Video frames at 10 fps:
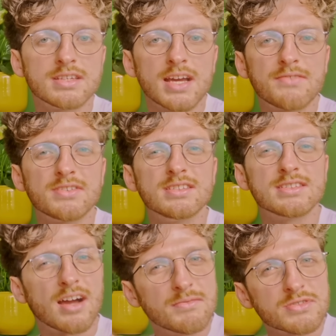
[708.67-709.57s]
have in
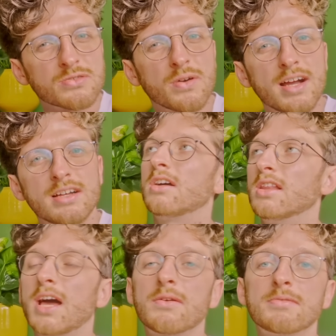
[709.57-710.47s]
Times Square,
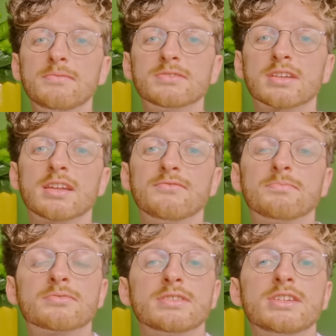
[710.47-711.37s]
allowing people to kind of
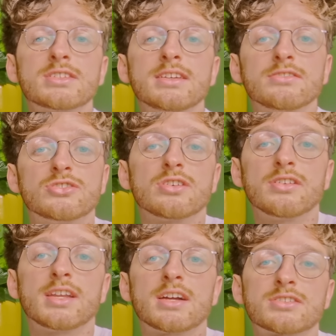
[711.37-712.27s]
appreciate the
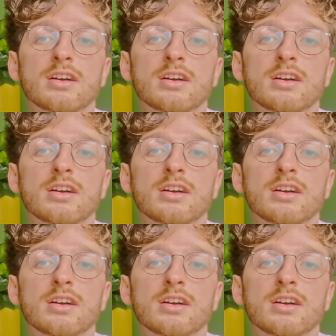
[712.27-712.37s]
John Nash